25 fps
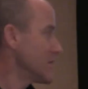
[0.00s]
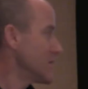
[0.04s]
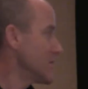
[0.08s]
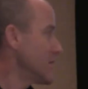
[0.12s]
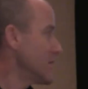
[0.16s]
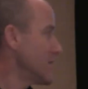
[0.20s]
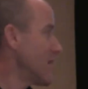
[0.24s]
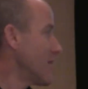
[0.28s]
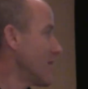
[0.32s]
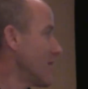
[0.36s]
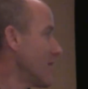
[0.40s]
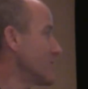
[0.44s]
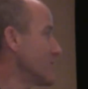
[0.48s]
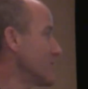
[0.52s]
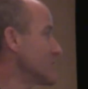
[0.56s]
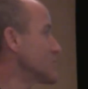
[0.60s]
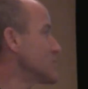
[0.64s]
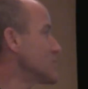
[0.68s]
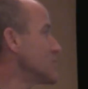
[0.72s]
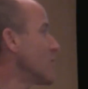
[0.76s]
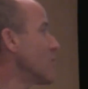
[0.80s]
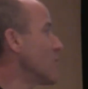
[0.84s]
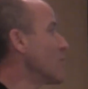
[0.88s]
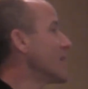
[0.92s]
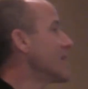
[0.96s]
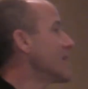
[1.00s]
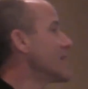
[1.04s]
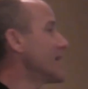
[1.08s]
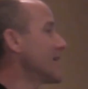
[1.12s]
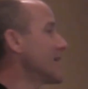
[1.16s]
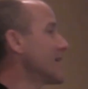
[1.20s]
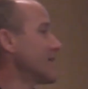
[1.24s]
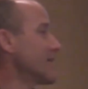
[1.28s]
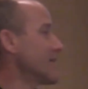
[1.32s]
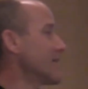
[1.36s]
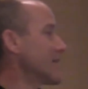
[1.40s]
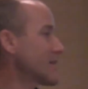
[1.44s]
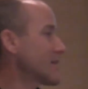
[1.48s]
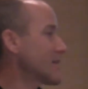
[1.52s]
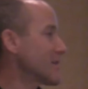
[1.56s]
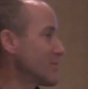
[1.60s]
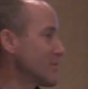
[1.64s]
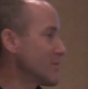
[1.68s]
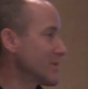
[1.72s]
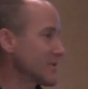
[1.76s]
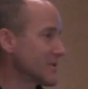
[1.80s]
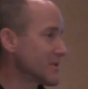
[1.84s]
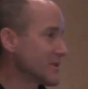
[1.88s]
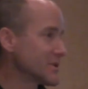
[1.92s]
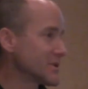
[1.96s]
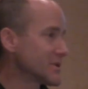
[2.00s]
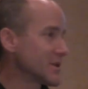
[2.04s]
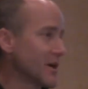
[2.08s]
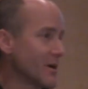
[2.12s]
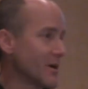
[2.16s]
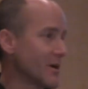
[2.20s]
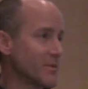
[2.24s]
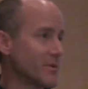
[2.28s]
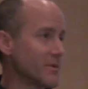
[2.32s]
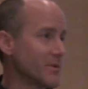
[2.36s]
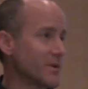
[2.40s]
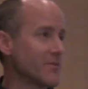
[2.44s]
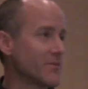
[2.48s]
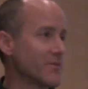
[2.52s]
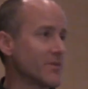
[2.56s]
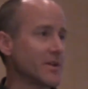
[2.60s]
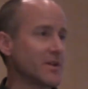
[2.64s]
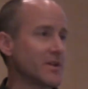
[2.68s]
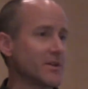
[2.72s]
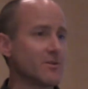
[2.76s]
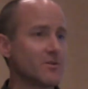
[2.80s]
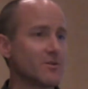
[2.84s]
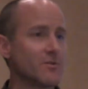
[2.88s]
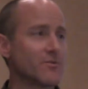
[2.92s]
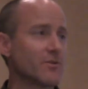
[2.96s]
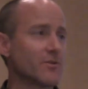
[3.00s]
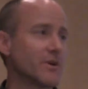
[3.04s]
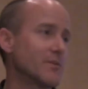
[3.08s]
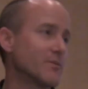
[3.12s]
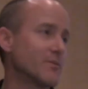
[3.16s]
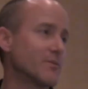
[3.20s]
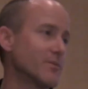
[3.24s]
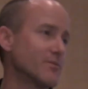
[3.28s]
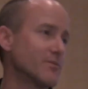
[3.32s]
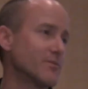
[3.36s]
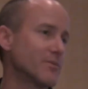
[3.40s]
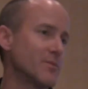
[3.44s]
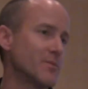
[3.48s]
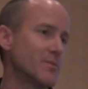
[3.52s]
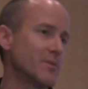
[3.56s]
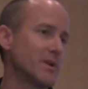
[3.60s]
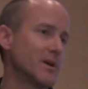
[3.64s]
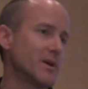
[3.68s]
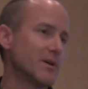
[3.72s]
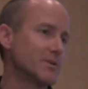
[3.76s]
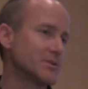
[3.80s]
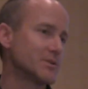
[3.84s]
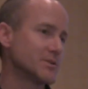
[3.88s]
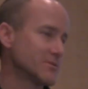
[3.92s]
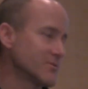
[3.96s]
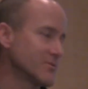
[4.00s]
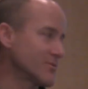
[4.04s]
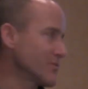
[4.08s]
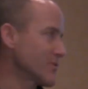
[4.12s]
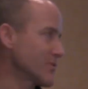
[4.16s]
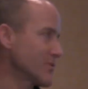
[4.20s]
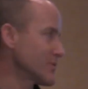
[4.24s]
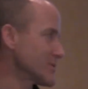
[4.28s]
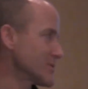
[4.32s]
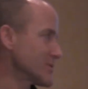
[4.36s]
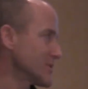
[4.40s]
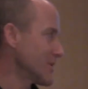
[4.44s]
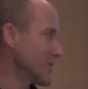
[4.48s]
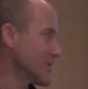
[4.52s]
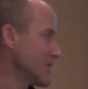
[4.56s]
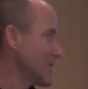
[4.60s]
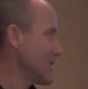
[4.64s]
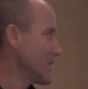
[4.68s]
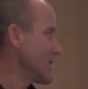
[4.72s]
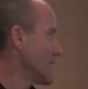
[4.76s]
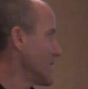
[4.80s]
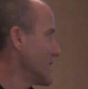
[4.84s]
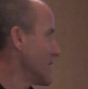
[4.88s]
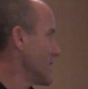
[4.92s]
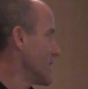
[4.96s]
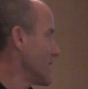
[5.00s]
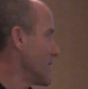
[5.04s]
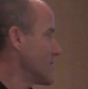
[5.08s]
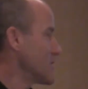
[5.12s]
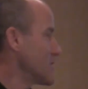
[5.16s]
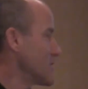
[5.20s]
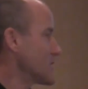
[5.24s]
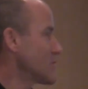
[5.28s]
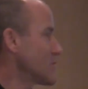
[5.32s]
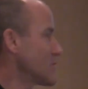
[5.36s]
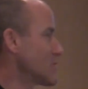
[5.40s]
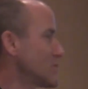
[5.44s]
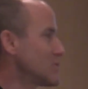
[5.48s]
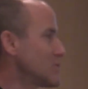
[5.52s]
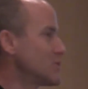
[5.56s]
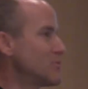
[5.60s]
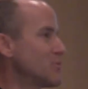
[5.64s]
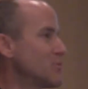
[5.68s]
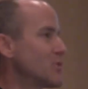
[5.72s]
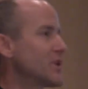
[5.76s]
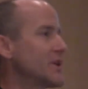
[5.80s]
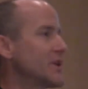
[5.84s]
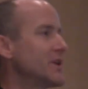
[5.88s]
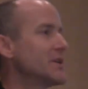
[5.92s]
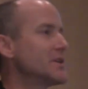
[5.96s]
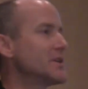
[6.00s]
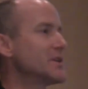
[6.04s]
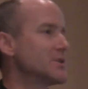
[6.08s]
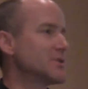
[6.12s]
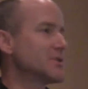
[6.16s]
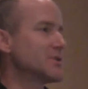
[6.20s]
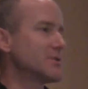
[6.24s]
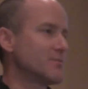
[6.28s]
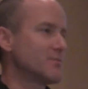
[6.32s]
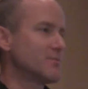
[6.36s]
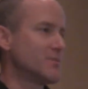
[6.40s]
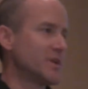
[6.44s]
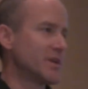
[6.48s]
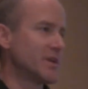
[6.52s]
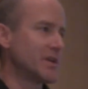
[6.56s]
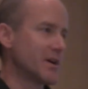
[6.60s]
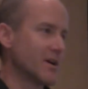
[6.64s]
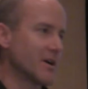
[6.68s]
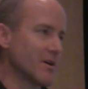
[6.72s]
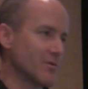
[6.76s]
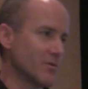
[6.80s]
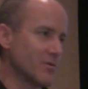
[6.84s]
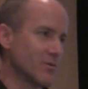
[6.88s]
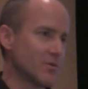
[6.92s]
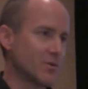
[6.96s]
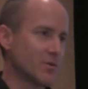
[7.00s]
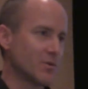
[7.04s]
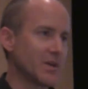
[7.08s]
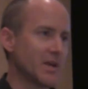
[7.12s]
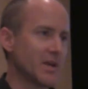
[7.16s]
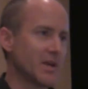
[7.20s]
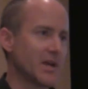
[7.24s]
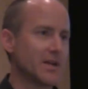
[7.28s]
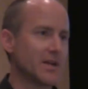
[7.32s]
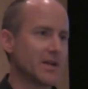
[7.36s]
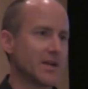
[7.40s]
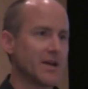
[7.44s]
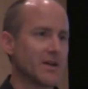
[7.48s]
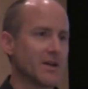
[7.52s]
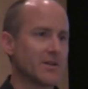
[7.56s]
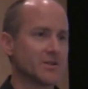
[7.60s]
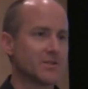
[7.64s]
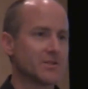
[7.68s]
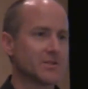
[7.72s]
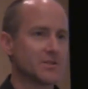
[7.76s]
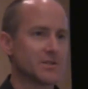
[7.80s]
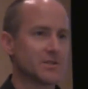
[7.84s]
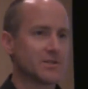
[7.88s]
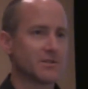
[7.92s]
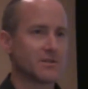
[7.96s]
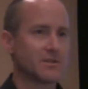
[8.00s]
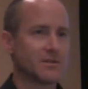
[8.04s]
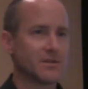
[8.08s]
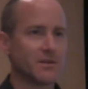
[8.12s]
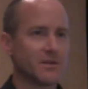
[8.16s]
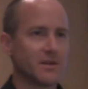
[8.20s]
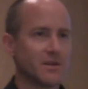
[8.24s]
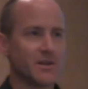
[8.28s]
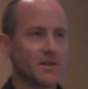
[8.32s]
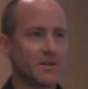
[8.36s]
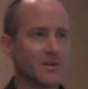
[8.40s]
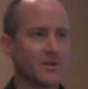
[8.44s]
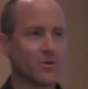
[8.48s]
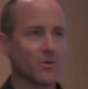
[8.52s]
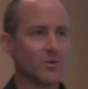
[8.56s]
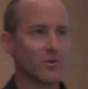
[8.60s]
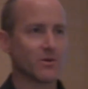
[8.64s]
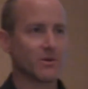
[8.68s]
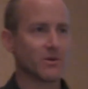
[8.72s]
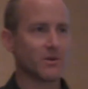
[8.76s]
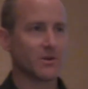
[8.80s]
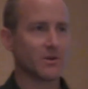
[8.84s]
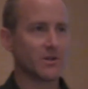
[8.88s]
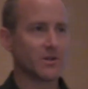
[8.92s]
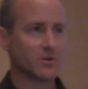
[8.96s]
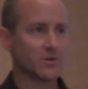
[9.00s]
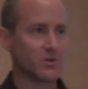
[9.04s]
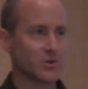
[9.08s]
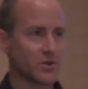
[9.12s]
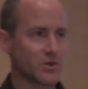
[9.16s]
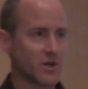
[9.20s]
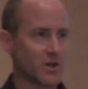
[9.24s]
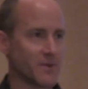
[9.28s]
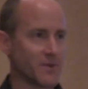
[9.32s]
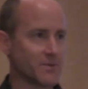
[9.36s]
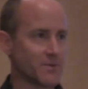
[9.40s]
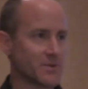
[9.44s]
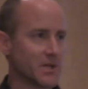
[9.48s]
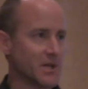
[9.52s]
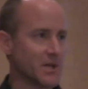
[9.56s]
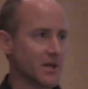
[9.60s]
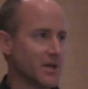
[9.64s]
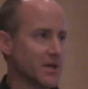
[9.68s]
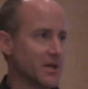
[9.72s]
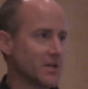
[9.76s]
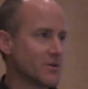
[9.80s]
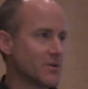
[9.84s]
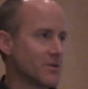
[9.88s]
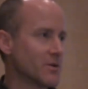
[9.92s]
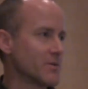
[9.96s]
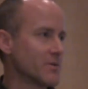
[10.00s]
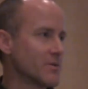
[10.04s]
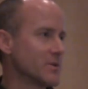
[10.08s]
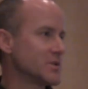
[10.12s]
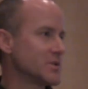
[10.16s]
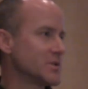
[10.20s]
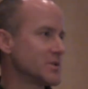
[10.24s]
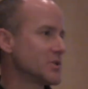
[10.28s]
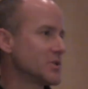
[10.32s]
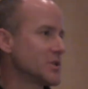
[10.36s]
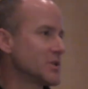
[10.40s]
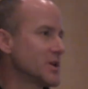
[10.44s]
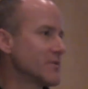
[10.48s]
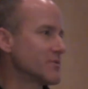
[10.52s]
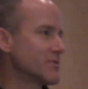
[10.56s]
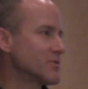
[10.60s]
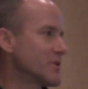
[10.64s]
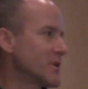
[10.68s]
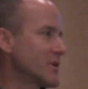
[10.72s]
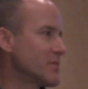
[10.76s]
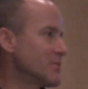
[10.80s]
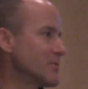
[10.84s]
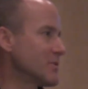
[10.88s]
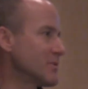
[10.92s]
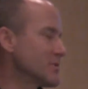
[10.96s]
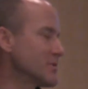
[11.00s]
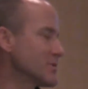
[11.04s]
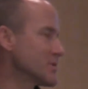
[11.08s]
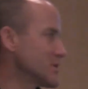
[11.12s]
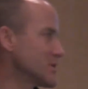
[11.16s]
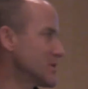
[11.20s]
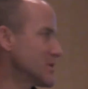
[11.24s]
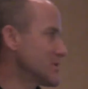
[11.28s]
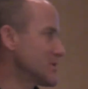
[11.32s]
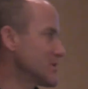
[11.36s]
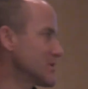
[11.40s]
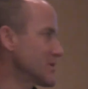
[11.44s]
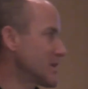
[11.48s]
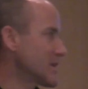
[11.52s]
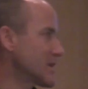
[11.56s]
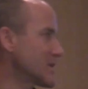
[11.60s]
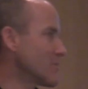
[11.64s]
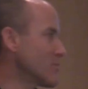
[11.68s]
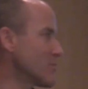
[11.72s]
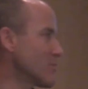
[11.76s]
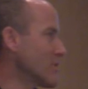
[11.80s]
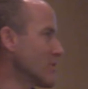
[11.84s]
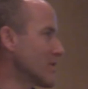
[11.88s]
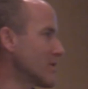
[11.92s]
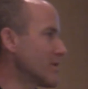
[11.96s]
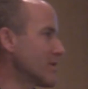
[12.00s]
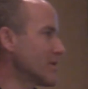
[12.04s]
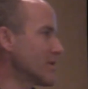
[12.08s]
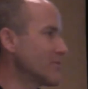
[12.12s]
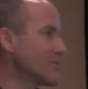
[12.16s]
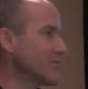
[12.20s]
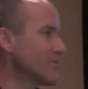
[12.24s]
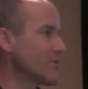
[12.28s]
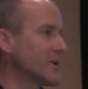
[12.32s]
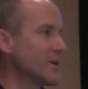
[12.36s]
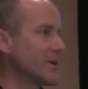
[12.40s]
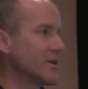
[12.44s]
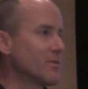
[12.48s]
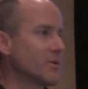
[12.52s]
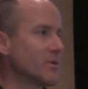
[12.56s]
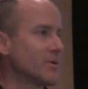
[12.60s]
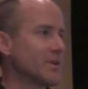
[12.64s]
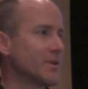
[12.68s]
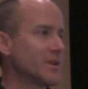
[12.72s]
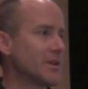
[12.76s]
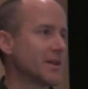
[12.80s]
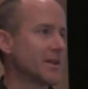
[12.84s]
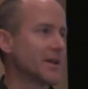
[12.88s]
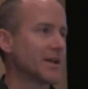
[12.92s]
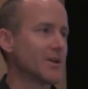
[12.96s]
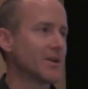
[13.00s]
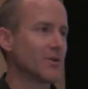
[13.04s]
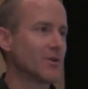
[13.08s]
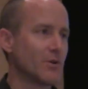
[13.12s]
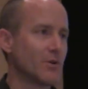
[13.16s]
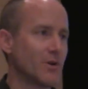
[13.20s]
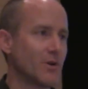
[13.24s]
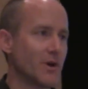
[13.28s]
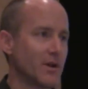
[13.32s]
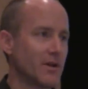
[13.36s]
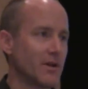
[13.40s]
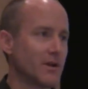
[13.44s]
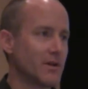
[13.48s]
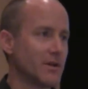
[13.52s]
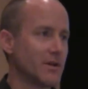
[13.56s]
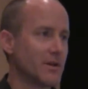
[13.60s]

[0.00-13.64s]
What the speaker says: Now, there's no way in hell I could have picked this up if I didn't do frame-by-frame analysis and froze it. So please be careful with gait analysis in your shops. The only reason you should have a treadmill is get them to run on it and find out whether they like it or not.